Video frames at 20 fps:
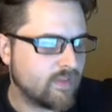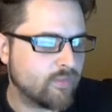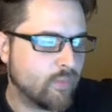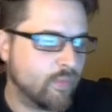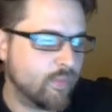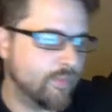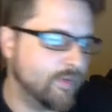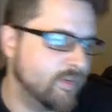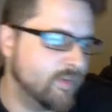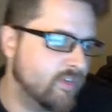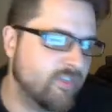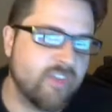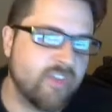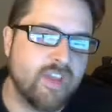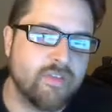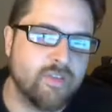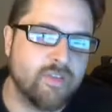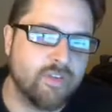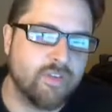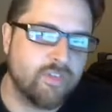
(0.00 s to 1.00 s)
That's where we're going
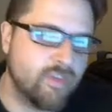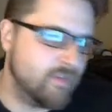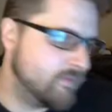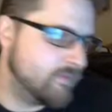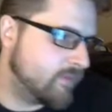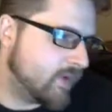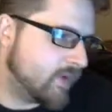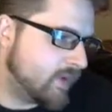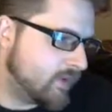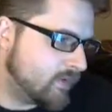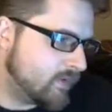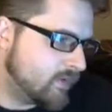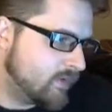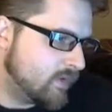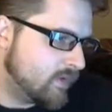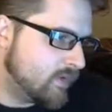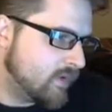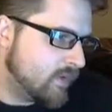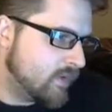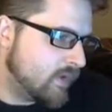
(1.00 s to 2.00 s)
to save our scenes.
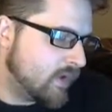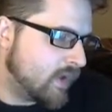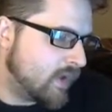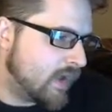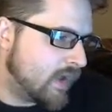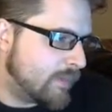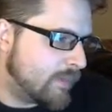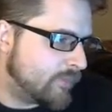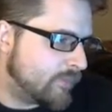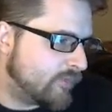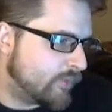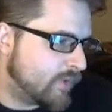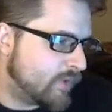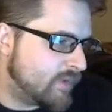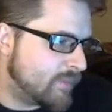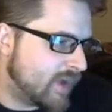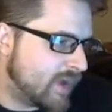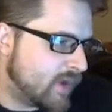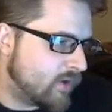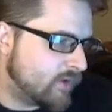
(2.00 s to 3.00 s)
So in my
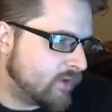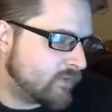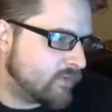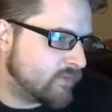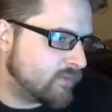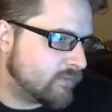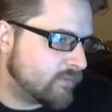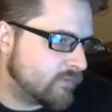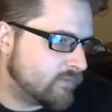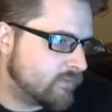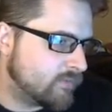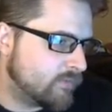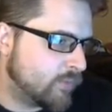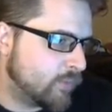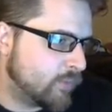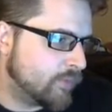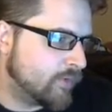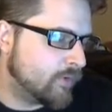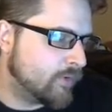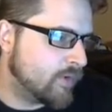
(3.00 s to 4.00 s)
art
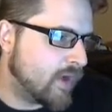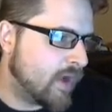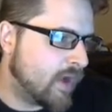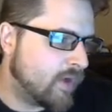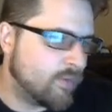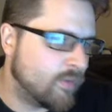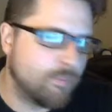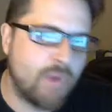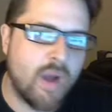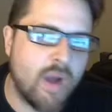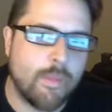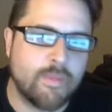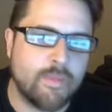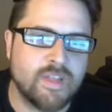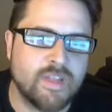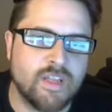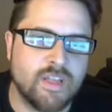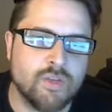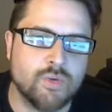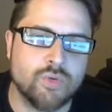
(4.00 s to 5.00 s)
folder. I'll
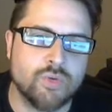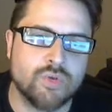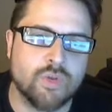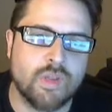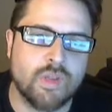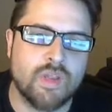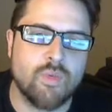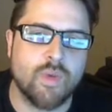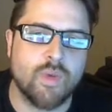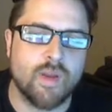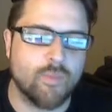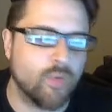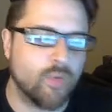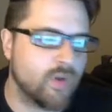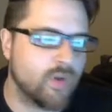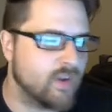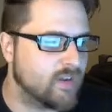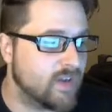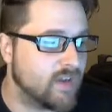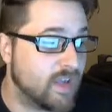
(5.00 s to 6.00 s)
probably usually, when
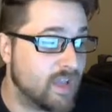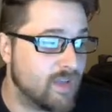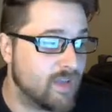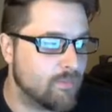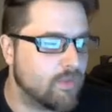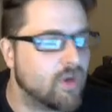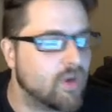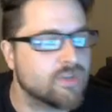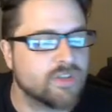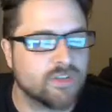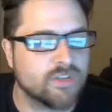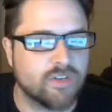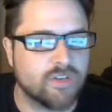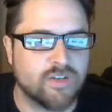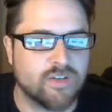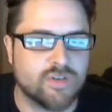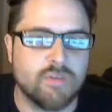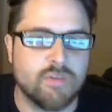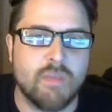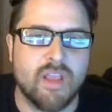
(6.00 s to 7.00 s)
I'm working on a game
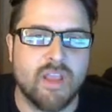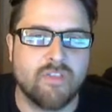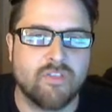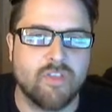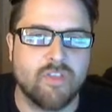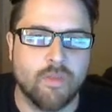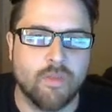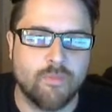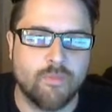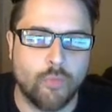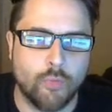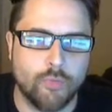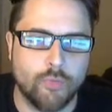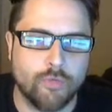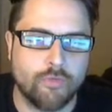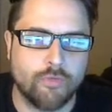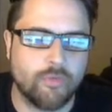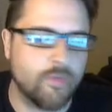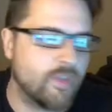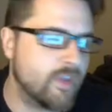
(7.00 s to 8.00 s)
project, I'll actually make
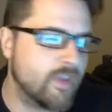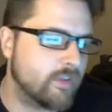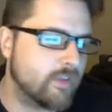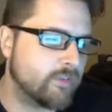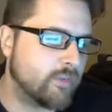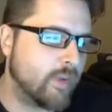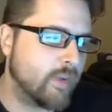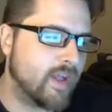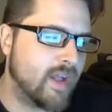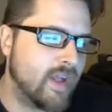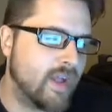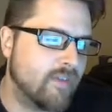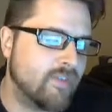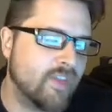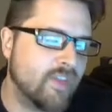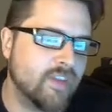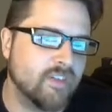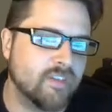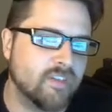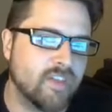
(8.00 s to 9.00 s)
subfolders for this. So I'll
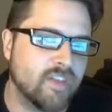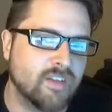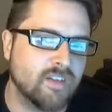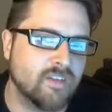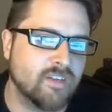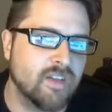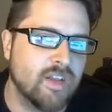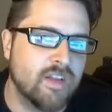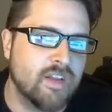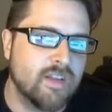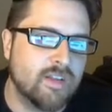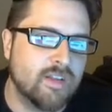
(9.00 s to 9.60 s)
have things like